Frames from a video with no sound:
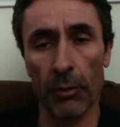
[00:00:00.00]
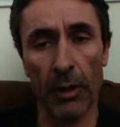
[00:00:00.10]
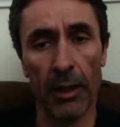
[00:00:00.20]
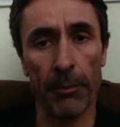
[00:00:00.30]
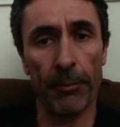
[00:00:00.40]

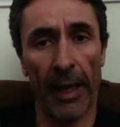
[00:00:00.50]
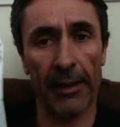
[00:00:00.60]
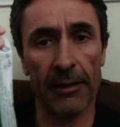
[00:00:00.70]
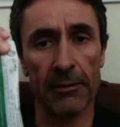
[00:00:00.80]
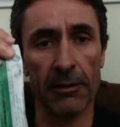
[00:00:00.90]
A
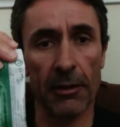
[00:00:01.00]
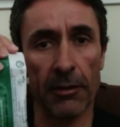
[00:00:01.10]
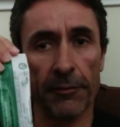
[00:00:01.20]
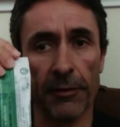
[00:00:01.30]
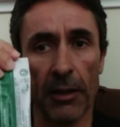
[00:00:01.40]
packet
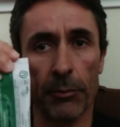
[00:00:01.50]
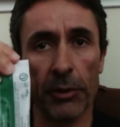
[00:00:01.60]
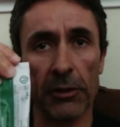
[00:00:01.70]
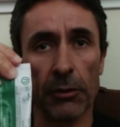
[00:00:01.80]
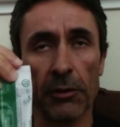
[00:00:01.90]
of
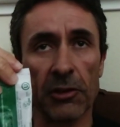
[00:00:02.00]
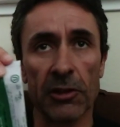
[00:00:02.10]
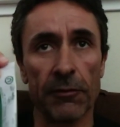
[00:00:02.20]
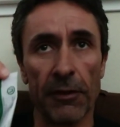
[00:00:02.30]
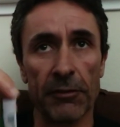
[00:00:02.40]
pre-endurance
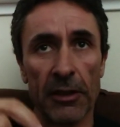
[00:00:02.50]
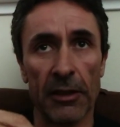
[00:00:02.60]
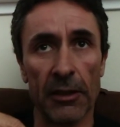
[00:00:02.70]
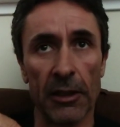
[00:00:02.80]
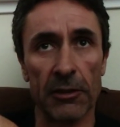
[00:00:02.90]
is
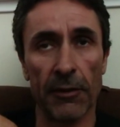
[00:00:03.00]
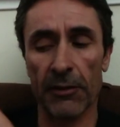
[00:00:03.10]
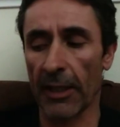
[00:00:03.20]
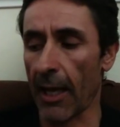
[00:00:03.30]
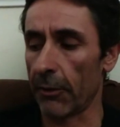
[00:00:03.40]
50
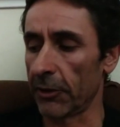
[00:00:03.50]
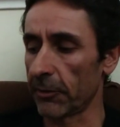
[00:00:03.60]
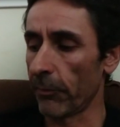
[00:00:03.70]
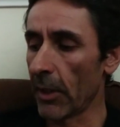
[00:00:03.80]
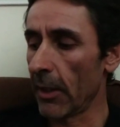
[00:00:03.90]
calories.